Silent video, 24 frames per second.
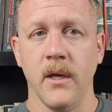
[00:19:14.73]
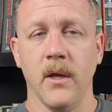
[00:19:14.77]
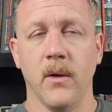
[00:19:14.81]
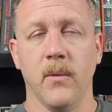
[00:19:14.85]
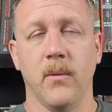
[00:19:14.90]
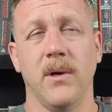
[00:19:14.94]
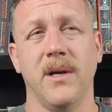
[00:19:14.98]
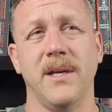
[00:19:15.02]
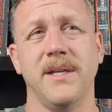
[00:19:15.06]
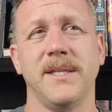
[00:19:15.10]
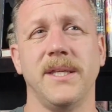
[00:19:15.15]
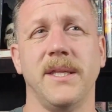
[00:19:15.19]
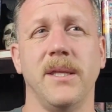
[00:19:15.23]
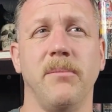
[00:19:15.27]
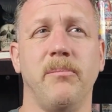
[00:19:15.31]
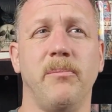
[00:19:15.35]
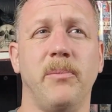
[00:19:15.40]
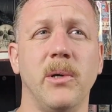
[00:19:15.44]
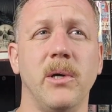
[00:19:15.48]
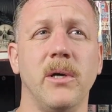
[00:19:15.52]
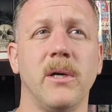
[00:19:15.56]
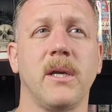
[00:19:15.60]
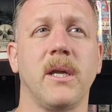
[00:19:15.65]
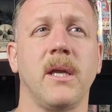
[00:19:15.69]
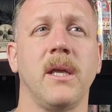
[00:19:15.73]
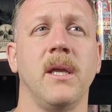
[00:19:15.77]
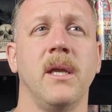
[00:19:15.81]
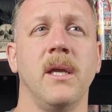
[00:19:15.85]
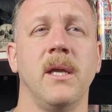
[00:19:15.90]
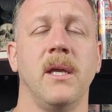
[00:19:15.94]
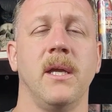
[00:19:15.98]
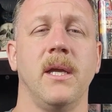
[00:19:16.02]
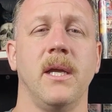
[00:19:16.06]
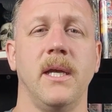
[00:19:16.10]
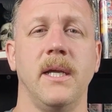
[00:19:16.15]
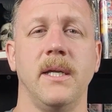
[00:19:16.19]
Whereas in the book,
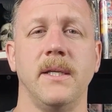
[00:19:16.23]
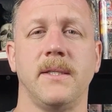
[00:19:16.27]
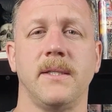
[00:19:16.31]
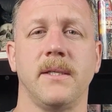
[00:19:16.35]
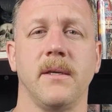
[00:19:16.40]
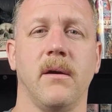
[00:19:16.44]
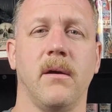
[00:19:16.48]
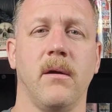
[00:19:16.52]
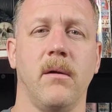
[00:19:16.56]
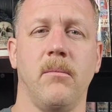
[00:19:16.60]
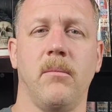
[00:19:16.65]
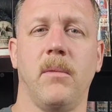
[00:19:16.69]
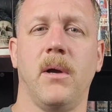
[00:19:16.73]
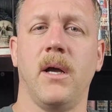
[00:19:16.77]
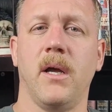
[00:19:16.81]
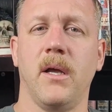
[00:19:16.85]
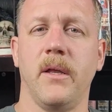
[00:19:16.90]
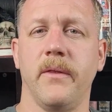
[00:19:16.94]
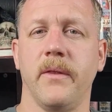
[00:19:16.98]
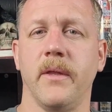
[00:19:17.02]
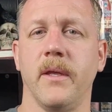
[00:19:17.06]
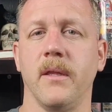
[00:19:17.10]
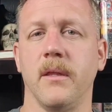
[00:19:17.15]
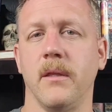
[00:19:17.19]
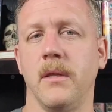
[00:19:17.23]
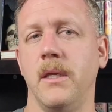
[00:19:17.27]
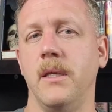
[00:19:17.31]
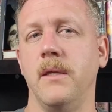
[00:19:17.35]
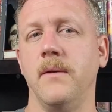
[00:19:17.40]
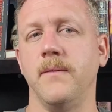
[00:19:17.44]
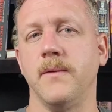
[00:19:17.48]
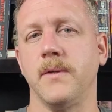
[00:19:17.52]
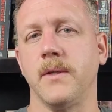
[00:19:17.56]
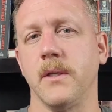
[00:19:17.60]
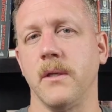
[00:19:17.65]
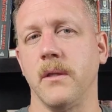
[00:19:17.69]
it's Armand that
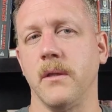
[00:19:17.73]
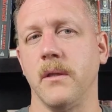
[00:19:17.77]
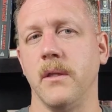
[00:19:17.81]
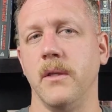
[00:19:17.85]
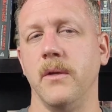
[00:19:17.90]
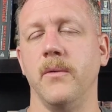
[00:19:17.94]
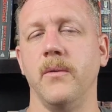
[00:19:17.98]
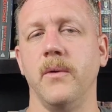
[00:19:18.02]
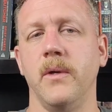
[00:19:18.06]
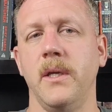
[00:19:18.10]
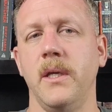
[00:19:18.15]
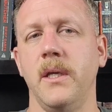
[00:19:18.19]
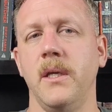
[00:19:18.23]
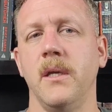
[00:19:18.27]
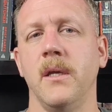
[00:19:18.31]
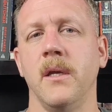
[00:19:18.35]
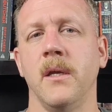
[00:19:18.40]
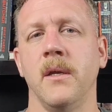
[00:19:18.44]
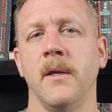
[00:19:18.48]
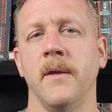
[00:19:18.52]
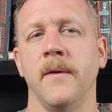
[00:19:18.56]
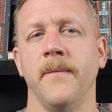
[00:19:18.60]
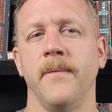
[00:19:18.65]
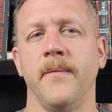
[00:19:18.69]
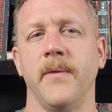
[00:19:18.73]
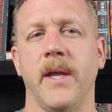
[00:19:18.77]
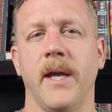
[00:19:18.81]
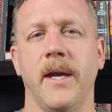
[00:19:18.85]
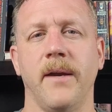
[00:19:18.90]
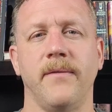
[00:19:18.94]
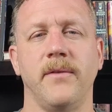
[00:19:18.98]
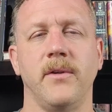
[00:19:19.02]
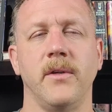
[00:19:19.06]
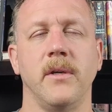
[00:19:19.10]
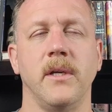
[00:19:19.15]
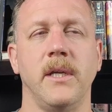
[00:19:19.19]
leaves Louis
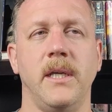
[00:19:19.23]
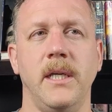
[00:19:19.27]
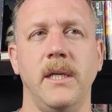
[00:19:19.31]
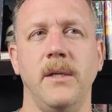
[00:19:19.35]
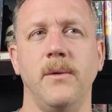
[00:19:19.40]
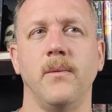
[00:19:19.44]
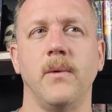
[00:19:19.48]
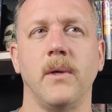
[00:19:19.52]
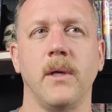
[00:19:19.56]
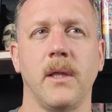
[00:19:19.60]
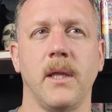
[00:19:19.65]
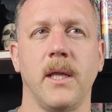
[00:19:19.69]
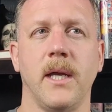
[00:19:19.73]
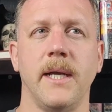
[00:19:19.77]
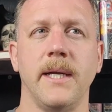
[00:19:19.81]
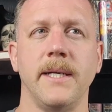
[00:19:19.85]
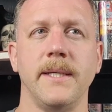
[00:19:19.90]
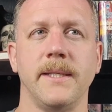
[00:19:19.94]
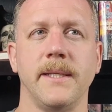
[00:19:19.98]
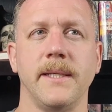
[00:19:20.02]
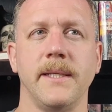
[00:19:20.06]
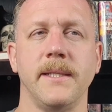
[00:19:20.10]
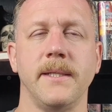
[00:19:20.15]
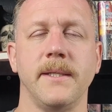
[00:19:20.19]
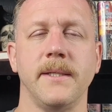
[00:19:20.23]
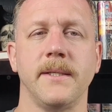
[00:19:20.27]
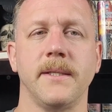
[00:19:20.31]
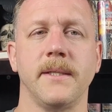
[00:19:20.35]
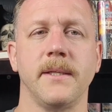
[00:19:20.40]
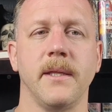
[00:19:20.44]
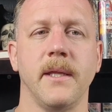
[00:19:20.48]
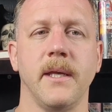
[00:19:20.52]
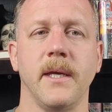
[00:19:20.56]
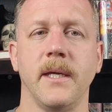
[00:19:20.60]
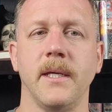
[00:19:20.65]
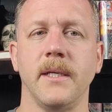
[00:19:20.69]
after he realizes
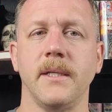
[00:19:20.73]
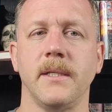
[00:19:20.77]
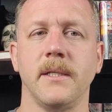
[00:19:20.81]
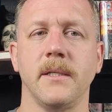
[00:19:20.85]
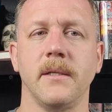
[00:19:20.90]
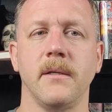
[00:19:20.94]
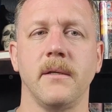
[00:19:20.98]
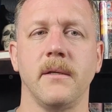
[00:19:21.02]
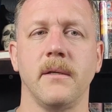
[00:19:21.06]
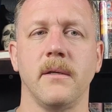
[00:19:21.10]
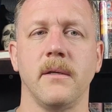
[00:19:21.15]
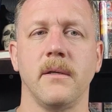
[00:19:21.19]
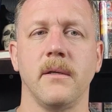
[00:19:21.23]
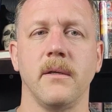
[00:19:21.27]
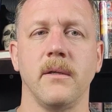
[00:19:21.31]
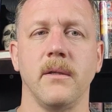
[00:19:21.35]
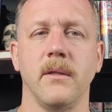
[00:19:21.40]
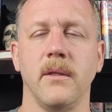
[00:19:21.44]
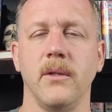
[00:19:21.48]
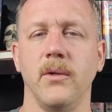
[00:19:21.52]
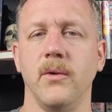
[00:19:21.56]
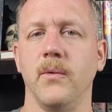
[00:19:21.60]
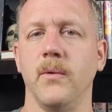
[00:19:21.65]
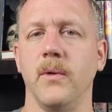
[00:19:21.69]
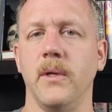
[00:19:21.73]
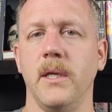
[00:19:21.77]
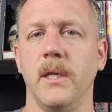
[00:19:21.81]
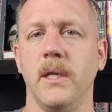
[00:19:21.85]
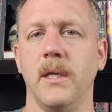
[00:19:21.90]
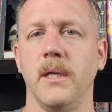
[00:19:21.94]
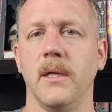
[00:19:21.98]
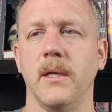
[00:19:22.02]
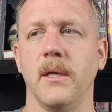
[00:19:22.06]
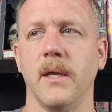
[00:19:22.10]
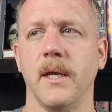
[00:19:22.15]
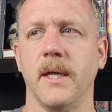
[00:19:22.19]
that
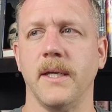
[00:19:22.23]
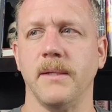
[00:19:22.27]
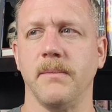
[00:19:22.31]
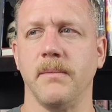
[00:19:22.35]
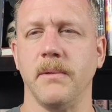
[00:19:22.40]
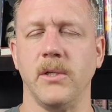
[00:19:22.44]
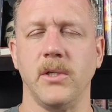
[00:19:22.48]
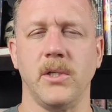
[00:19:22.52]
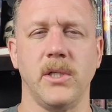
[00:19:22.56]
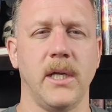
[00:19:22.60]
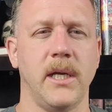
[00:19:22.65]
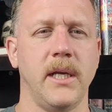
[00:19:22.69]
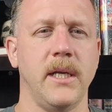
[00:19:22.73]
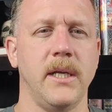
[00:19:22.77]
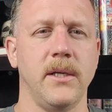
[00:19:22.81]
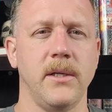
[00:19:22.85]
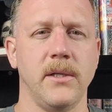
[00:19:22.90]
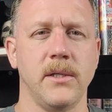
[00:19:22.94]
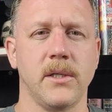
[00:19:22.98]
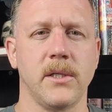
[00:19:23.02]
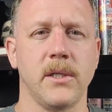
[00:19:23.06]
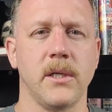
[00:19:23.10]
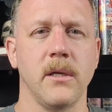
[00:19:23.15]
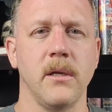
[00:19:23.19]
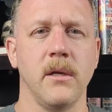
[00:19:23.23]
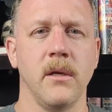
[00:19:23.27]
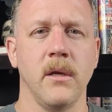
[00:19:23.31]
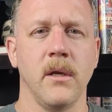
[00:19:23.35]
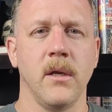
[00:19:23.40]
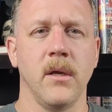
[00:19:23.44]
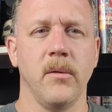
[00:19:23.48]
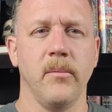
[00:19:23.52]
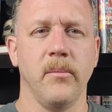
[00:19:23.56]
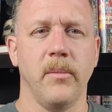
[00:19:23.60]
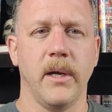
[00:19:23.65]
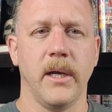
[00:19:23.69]
Louis has been changed
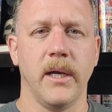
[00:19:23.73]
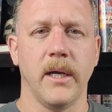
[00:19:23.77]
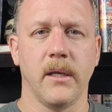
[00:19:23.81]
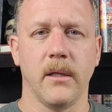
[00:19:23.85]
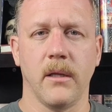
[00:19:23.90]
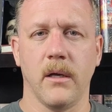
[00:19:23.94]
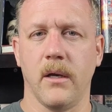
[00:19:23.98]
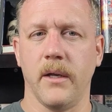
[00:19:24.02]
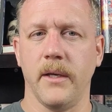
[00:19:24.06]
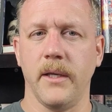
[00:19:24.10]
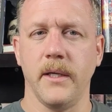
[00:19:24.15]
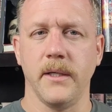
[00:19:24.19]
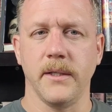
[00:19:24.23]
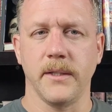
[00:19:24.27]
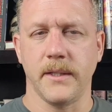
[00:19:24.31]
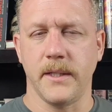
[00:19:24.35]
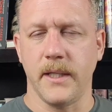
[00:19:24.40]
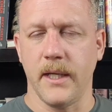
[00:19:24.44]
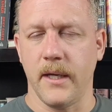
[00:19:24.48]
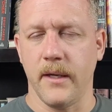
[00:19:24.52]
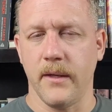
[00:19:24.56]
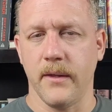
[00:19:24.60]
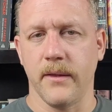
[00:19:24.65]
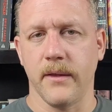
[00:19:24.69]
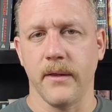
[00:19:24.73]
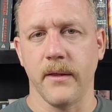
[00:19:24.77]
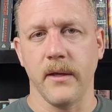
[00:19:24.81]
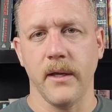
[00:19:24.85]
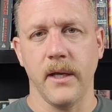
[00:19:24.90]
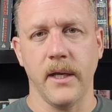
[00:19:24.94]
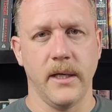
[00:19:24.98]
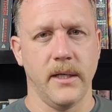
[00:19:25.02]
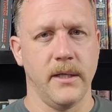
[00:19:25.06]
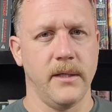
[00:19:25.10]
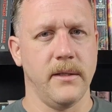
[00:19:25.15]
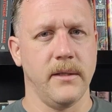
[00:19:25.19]
by Claudia's death
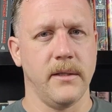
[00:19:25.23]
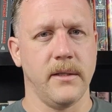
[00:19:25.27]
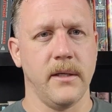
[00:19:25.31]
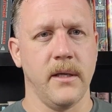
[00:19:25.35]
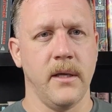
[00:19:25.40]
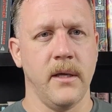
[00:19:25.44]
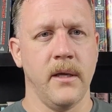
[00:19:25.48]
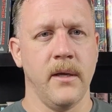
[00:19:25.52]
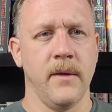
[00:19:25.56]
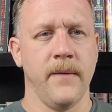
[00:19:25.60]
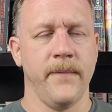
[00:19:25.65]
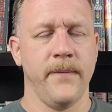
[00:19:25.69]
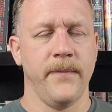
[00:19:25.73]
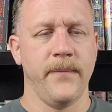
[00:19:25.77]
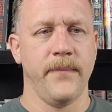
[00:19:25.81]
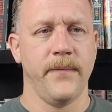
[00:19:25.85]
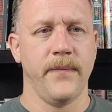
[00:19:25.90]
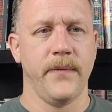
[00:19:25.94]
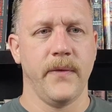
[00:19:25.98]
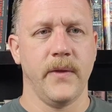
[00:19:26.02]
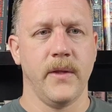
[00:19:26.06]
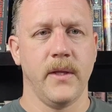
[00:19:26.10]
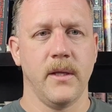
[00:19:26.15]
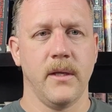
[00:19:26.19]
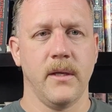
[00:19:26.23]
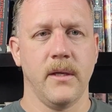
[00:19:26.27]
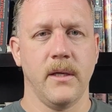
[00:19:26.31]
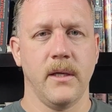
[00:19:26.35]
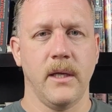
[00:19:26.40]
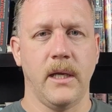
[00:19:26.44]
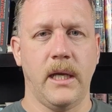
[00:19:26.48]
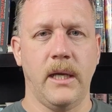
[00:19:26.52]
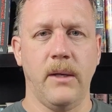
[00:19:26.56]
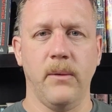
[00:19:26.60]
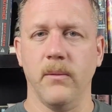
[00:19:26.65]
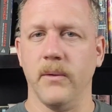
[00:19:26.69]
and
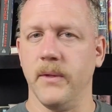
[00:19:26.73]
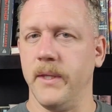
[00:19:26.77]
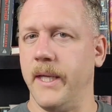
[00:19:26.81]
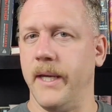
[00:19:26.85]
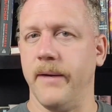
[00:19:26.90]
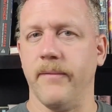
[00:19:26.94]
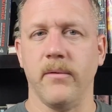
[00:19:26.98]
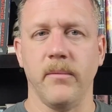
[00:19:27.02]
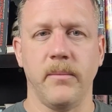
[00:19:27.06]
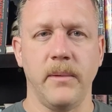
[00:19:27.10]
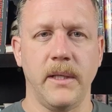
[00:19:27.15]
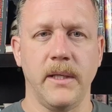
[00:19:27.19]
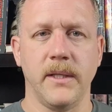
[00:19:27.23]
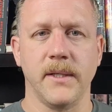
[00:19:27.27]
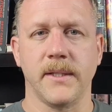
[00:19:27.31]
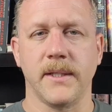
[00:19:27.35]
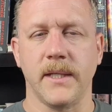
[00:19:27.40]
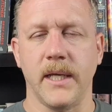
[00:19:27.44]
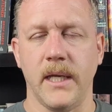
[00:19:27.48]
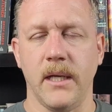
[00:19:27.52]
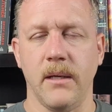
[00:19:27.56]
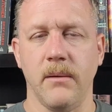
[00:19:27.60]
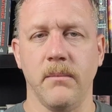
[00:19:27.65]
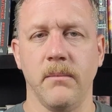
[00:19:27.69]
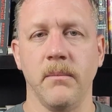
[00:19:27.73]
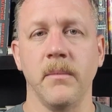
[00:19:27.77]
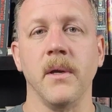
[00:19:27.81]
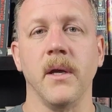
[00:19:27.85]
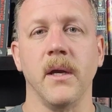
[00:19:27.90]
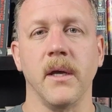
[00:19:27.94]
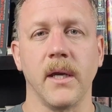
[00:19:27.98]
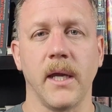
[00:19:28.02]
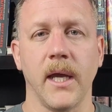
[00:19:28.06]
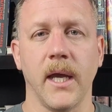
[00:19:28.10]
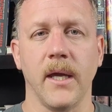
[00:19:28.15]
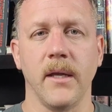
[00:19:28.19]
he will never be the same
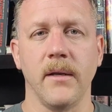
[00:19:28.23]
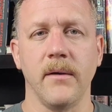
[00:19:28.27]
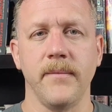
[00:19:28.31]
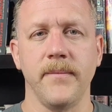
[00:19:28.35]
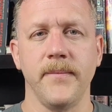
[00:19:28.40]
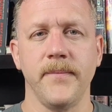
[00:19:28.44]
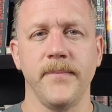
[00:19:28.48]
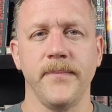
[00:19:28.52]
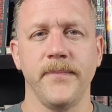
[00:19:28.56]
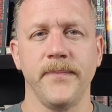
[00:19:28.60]
again.